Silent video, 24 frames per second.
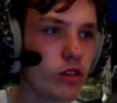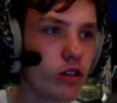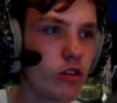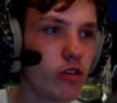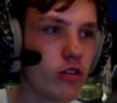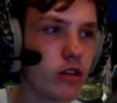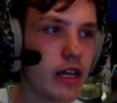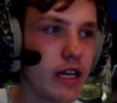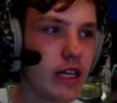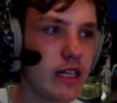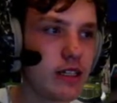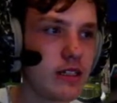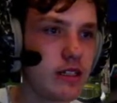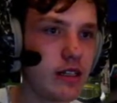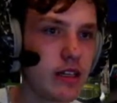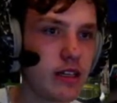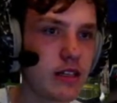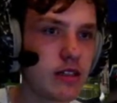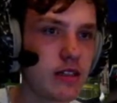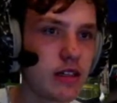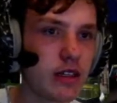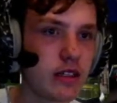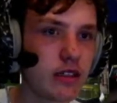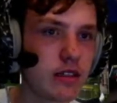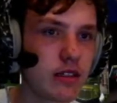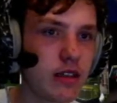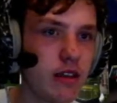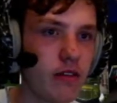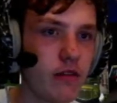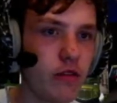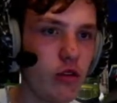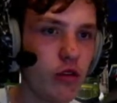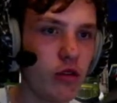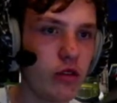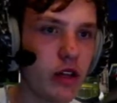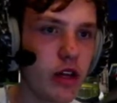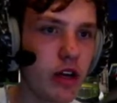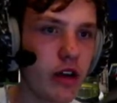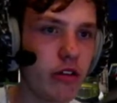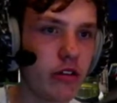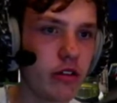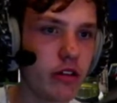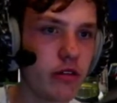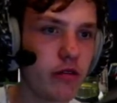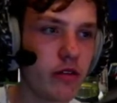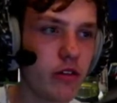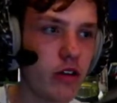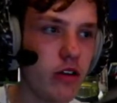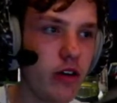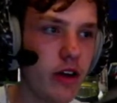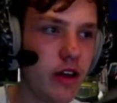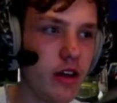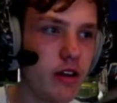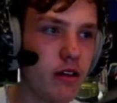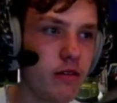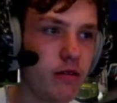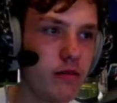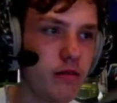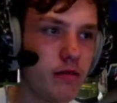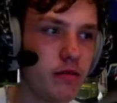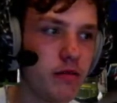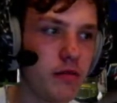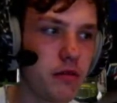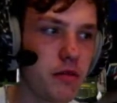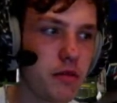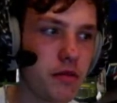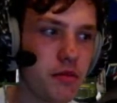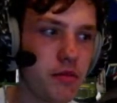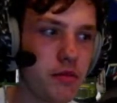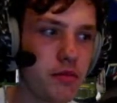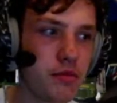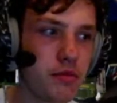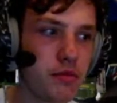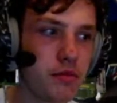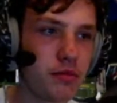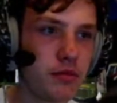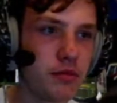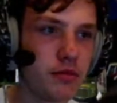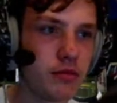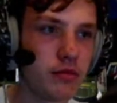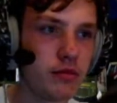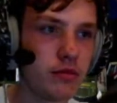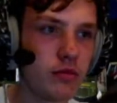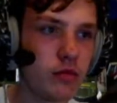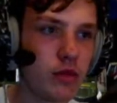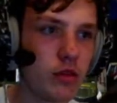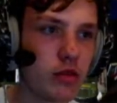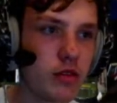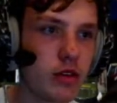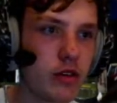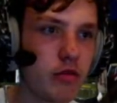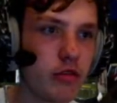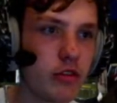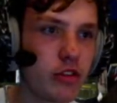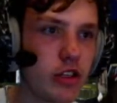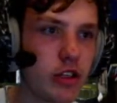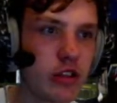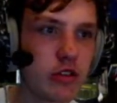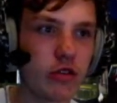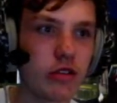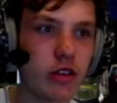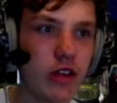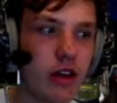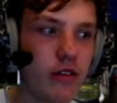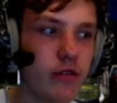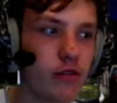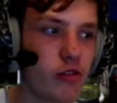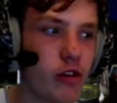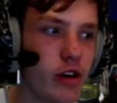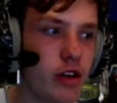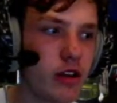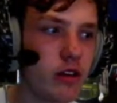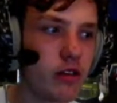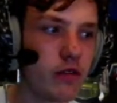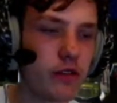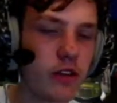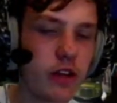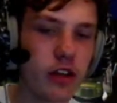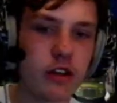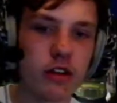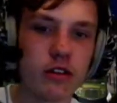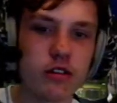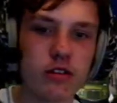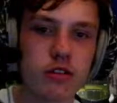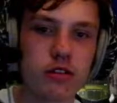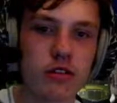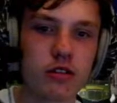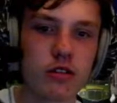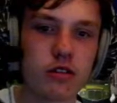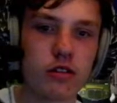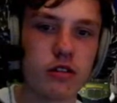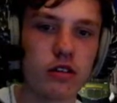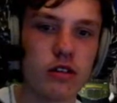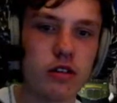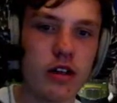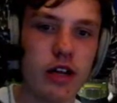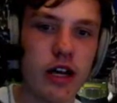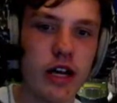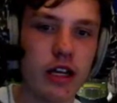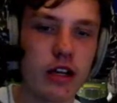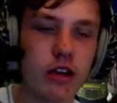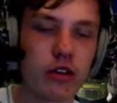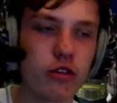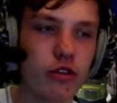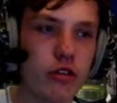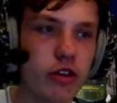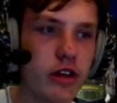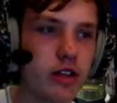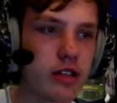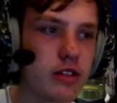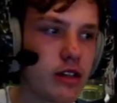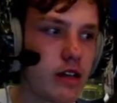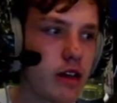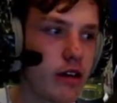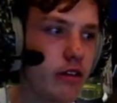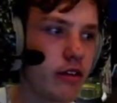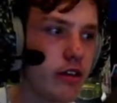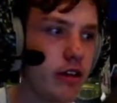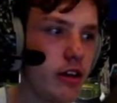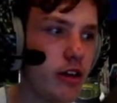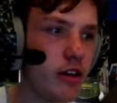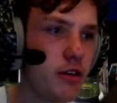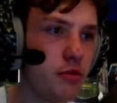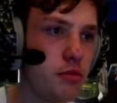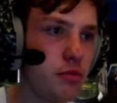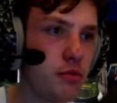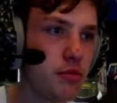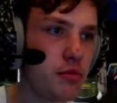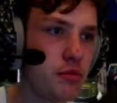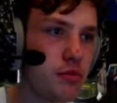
Got an ACS 64 there on the right. We'll see which is on the other end of this. Hello Chris, how are you?